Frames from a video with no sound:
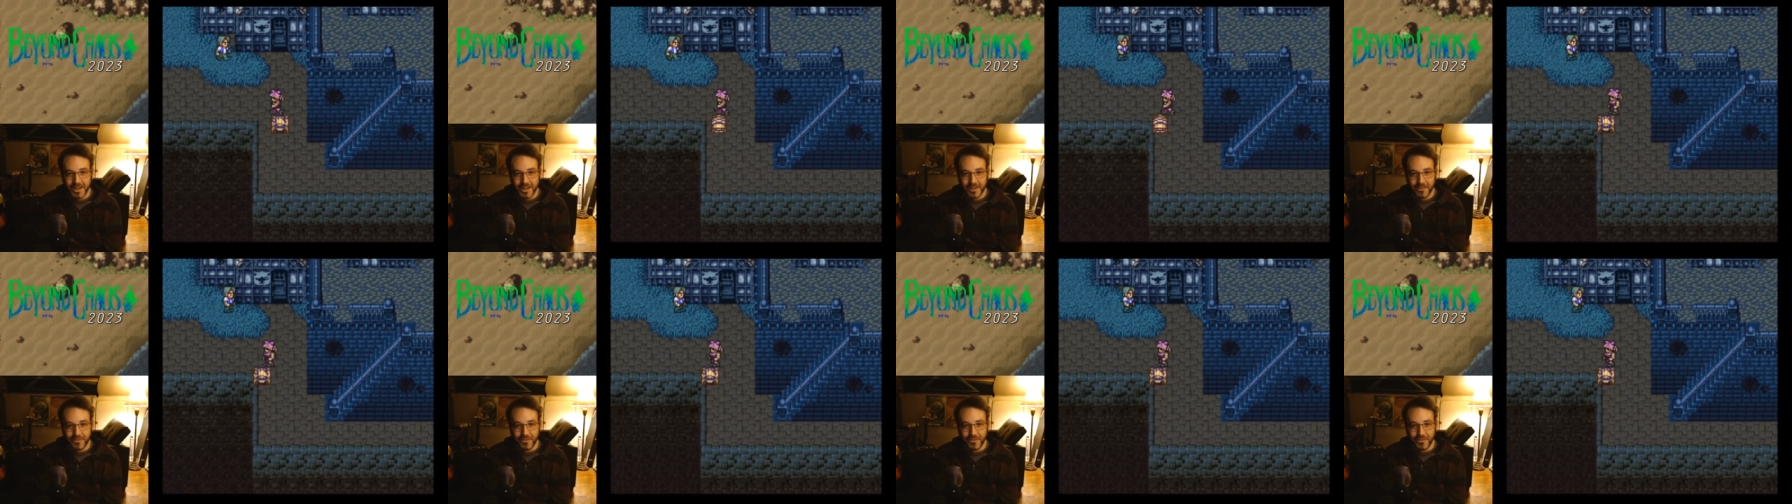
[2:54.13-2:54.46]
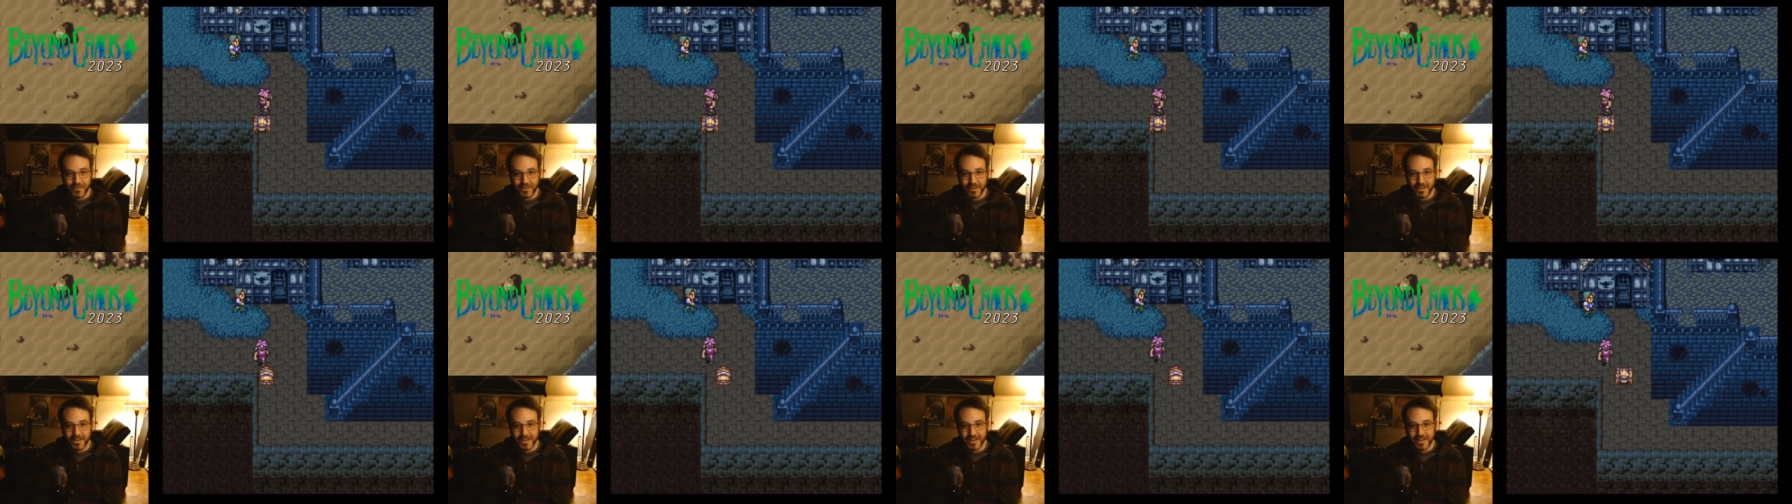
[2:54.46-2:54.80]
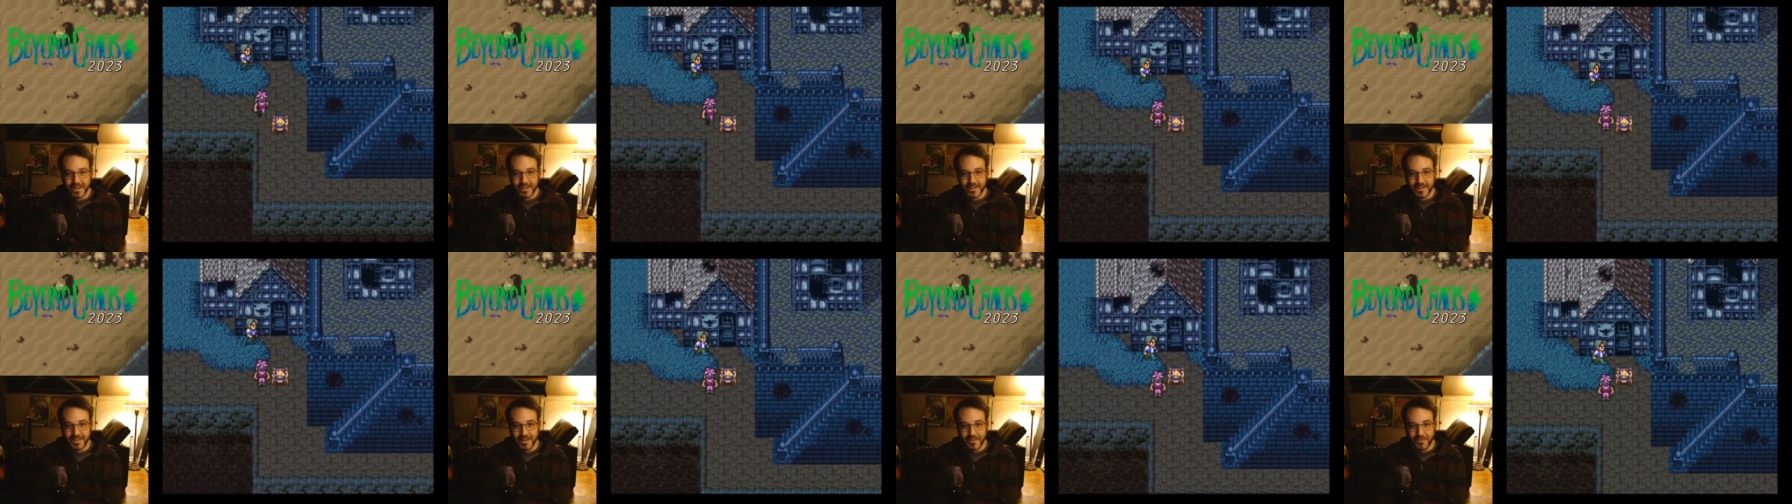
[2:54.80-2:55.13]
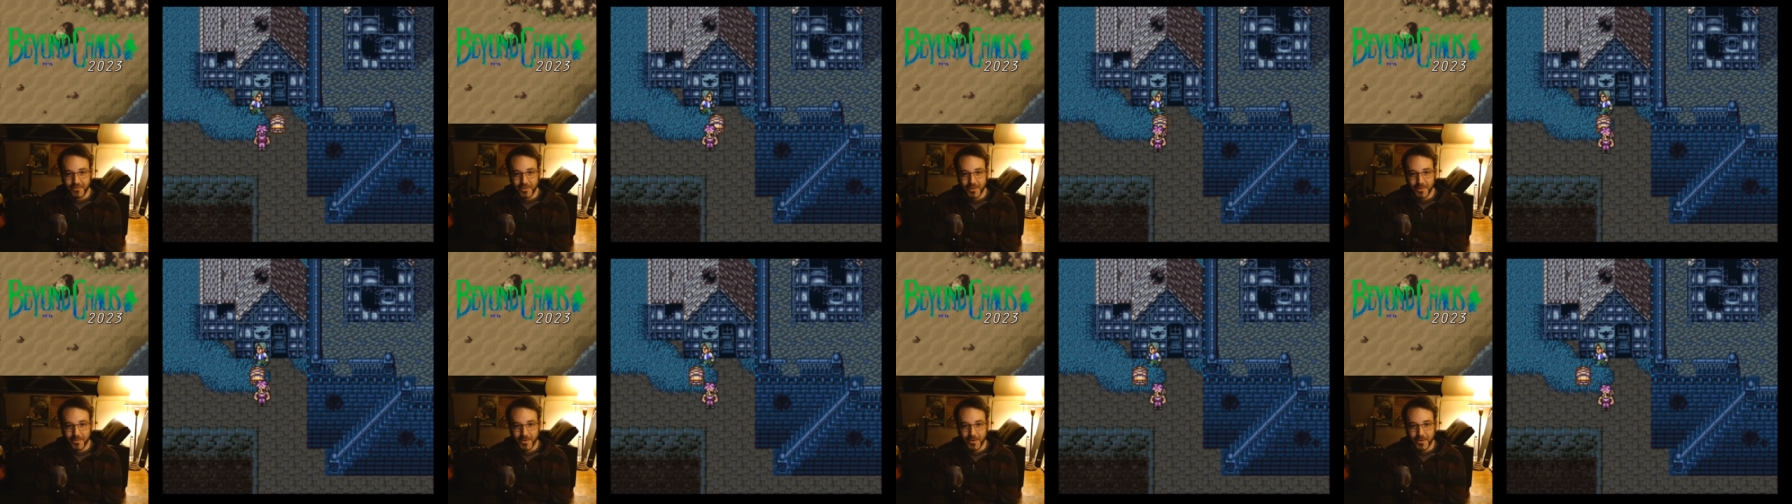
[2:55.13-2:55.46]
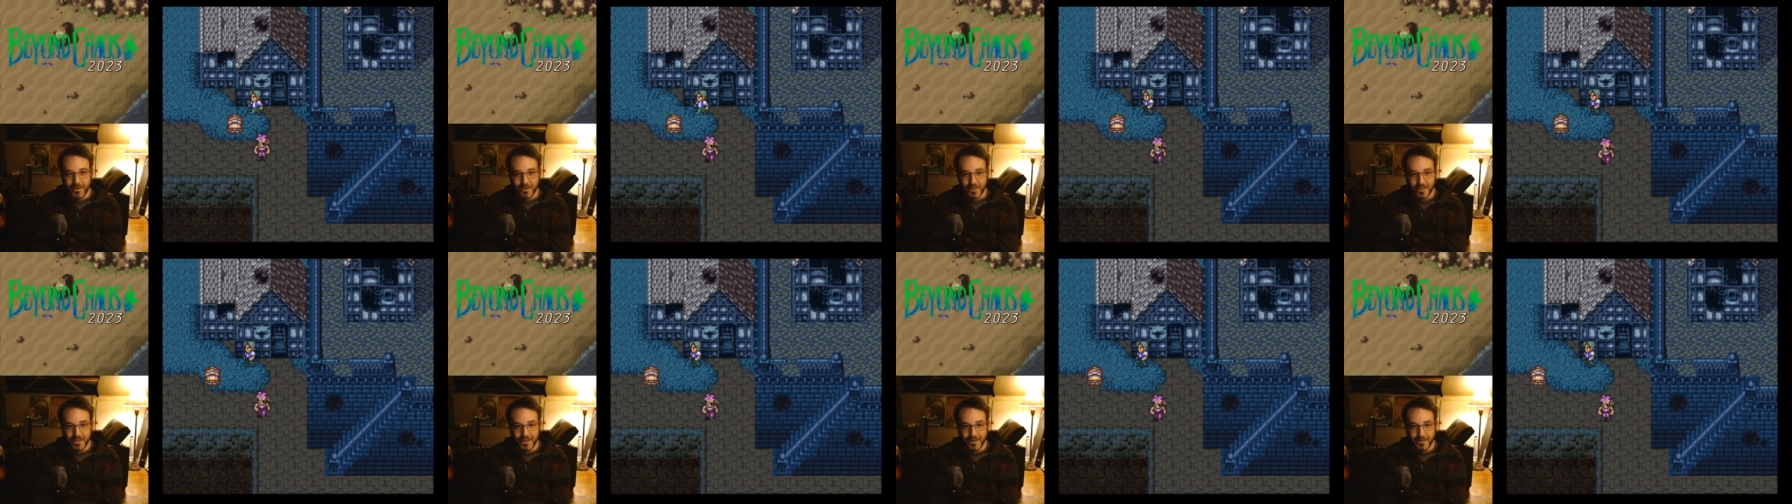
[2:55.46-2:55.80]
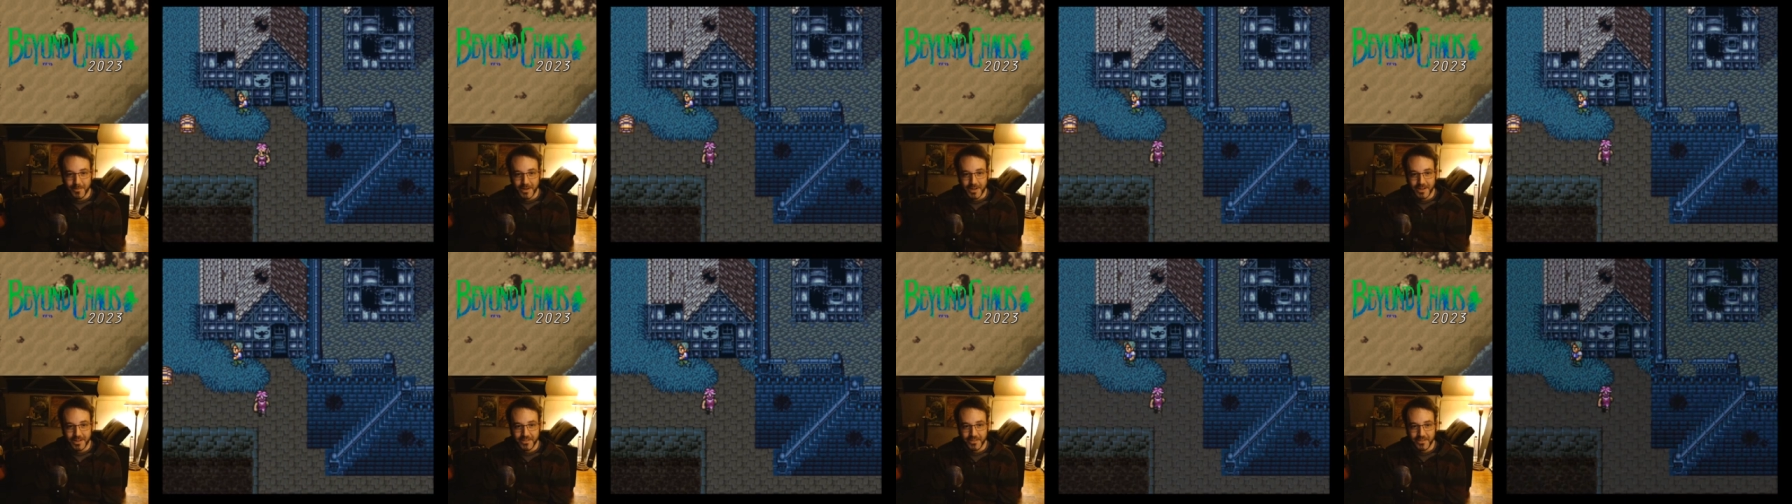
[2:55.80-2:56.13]
have definitely murdered a lot
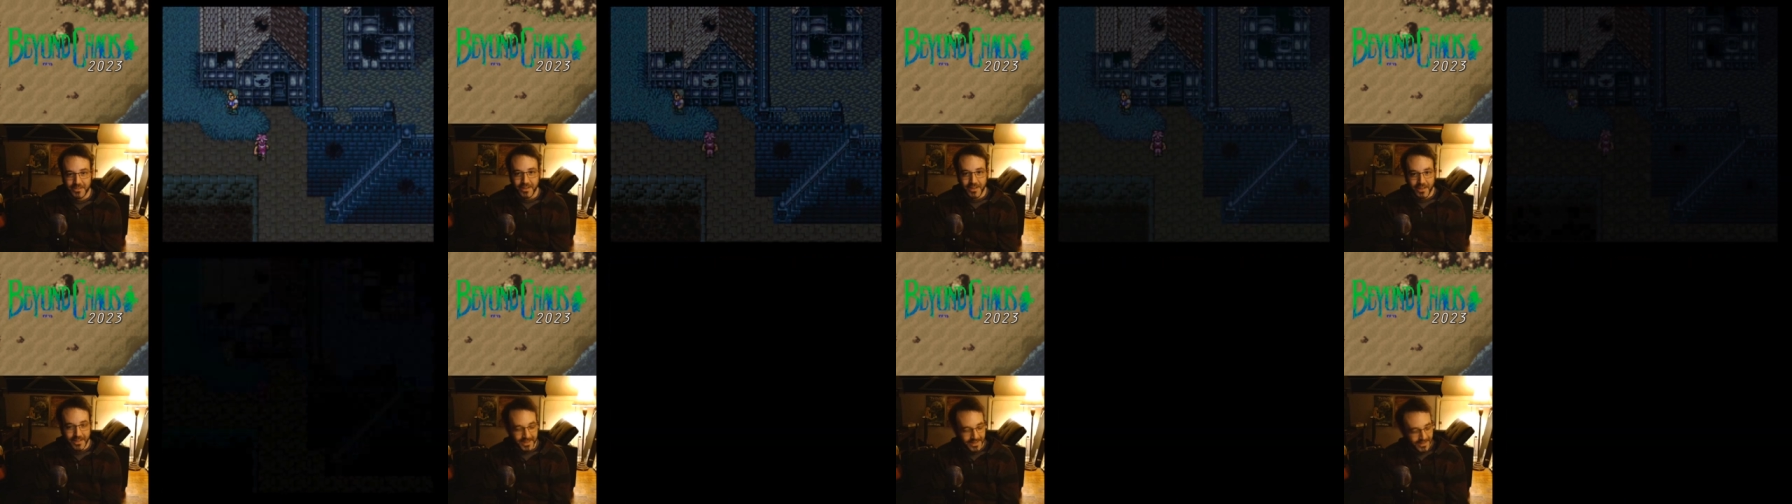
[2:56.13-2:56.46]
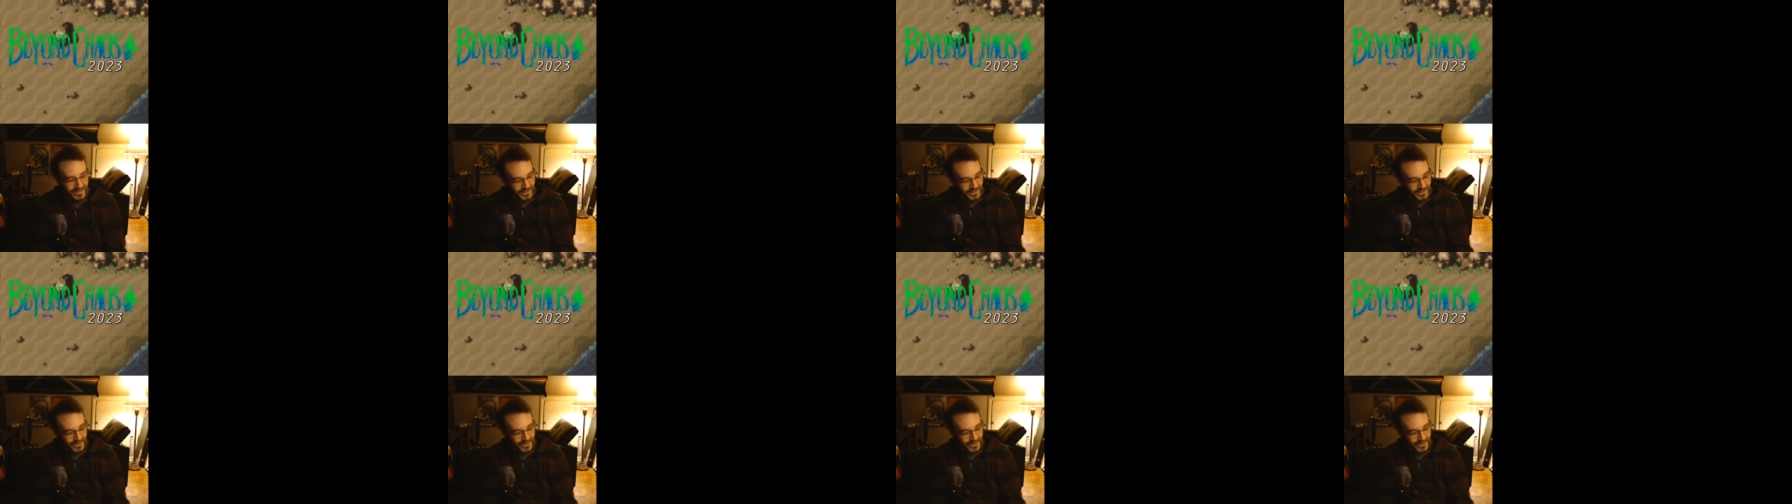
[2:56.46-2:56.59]
of boxes.